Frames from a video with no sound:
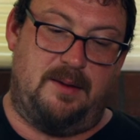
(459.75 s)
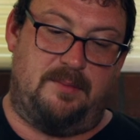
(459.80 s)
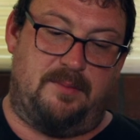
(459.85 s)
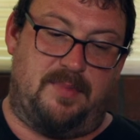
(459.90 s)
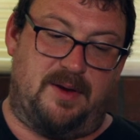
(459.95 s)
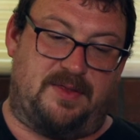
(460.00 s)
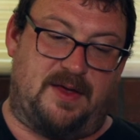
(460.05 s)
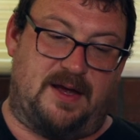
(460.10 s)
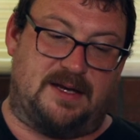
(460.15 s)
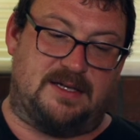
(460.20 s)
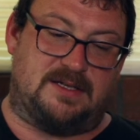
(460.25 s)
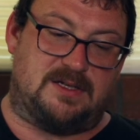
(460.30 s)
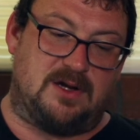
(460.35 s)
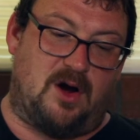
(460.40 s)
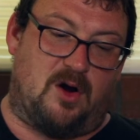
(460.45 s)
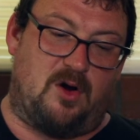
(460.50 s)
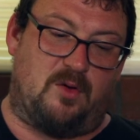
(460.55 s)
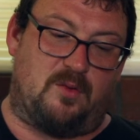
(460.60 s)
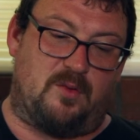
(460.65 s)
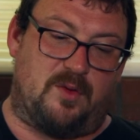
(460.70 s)
but they
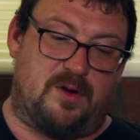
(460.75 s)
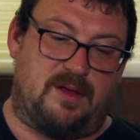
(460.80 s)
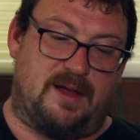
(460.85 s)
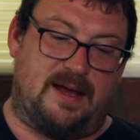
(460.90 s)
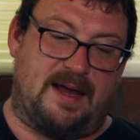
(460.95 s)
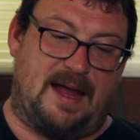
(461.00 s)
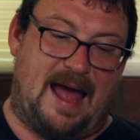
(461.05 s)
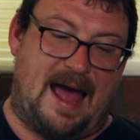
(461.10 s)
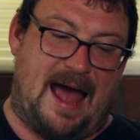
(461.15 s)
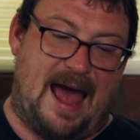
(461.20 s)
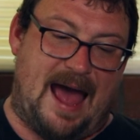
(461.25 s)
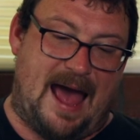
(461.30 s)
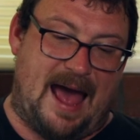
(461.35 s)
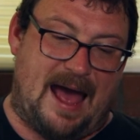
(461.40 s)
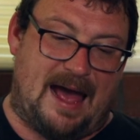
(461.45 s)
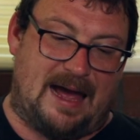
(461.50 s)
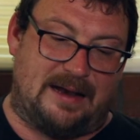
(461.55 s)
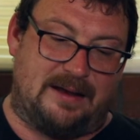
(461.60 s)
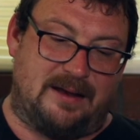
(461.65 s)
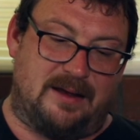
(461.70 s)
don't really
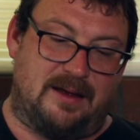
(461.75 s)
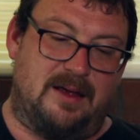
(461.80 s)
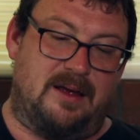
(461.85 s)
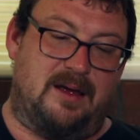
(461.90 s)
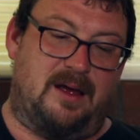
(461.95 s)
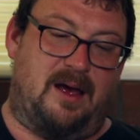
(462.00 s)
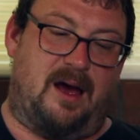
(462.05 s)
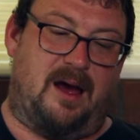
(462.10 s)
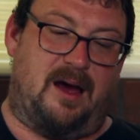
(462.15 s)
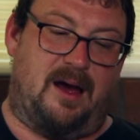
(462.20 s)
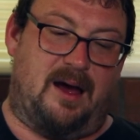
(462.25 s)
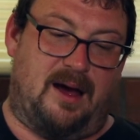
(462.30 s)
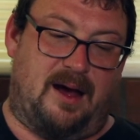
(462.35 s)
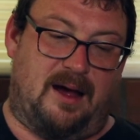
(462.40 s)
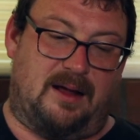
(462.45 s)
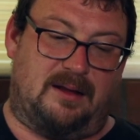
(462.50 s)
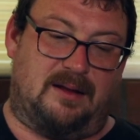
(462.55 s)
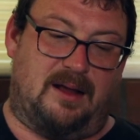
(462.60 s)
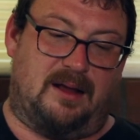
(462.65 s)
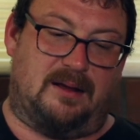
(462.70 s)
add
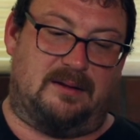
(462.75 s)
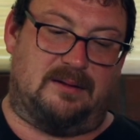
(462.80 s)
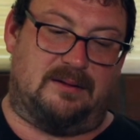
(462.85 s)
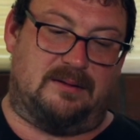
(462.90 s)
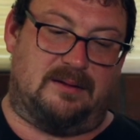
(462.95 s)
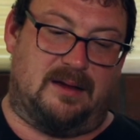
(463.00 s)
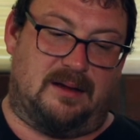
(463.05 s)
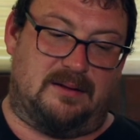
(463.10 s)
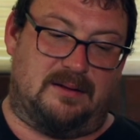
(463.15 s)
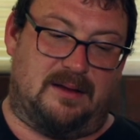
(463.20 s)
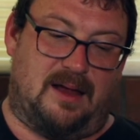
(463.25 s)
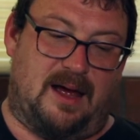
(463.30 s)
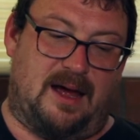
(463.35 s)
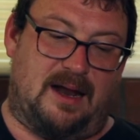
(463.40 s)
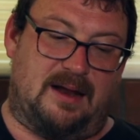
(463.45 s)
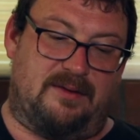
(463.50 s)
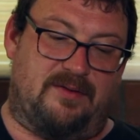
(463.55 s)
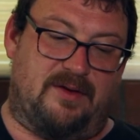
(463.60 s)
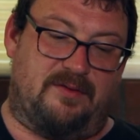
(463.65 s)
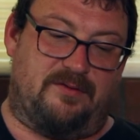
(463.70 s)
a
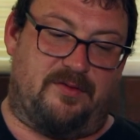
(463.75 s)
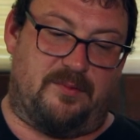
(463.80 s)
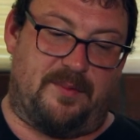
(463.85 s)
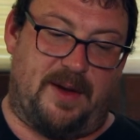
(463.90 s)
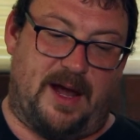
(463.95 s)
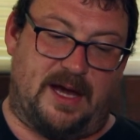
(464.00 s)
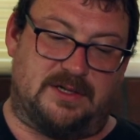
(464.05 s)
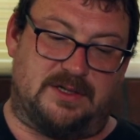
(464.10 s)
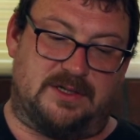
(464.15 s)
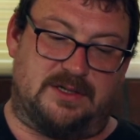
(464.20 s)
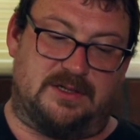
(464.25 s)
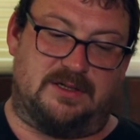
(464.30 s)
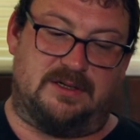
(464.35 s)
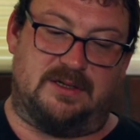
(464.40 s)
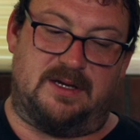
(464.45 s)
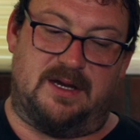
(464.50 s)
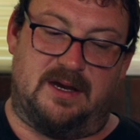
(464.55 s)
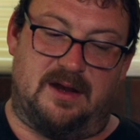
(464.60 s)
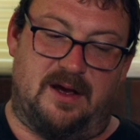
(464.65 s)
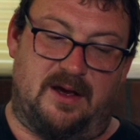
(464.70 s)
lot of
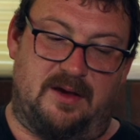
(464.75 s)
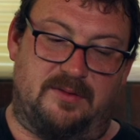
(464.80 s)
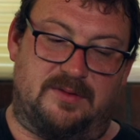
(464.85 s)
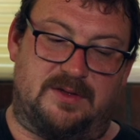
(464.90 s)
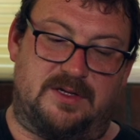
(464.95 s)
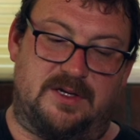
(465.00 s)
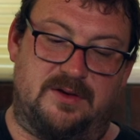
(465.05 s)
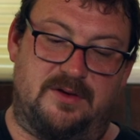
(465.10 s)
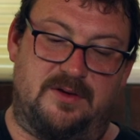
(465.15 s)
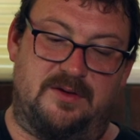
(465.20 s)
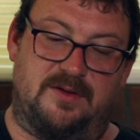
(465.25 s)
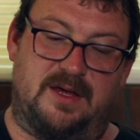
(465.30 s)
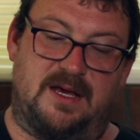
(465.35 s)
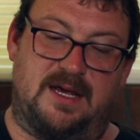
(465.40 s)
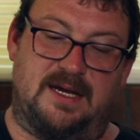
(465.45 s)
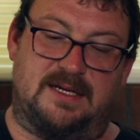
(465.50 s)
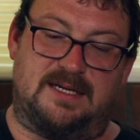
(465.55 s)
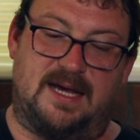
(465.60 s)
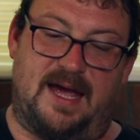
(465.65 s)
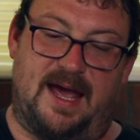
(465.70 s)
information, to
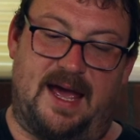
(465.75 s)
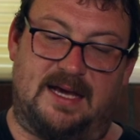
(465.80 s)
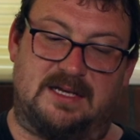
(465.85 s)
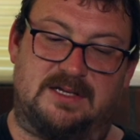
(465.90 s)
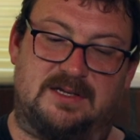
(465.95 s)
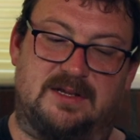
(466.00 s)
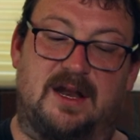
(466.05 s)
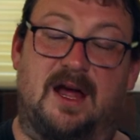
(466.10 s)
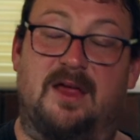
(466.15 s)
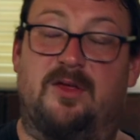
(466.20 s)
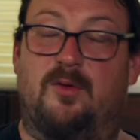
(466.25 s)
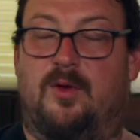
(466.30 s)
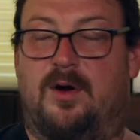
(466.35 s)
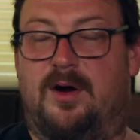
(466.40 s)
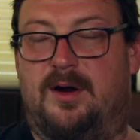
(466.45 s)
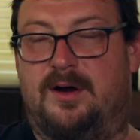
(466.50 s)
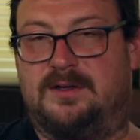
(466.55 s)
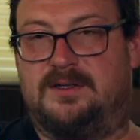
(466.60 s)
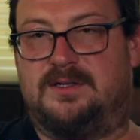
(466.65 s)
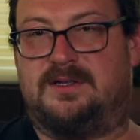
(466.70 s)
the text. In other
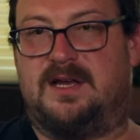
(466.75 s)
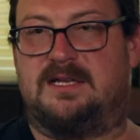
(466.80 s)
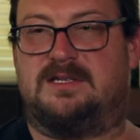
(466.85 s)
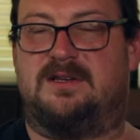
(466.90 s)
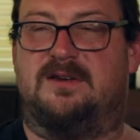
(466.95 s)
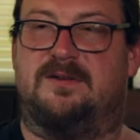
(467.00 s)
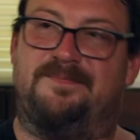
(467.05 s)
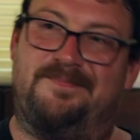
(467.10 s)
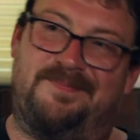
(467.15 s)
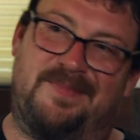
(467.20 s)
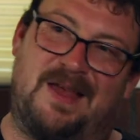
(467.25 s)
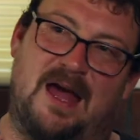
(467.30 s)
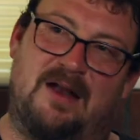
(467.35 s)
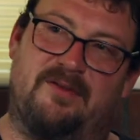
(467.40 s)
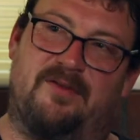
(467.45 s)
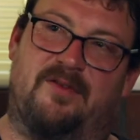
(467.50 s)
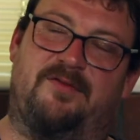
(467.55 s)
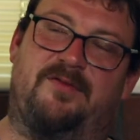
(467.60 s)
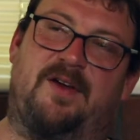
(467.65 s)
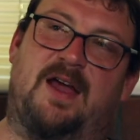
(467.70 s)
words, that's a
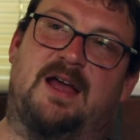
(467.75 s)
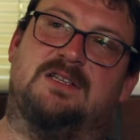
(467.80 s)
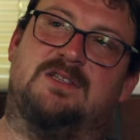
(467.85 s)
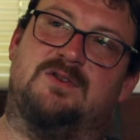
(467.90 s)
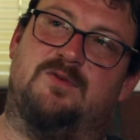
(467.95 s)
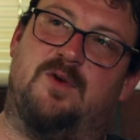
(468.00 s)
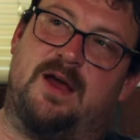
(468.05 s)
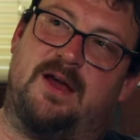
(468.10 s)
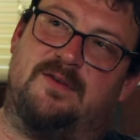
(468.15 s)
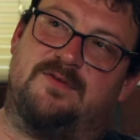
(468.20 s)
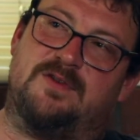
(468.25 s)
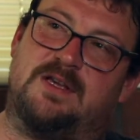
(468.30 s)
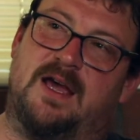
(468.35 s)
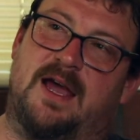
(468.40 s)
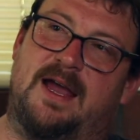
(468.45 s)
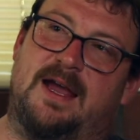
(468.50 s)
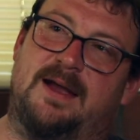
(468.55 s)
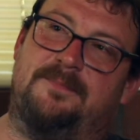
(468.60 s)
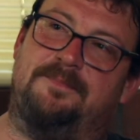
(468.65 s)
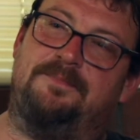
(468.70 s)
kind of a fancy way of
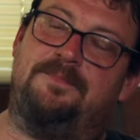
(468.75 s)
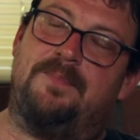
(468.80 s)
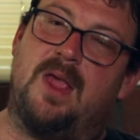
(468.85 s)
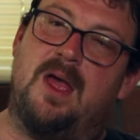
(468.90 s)
saying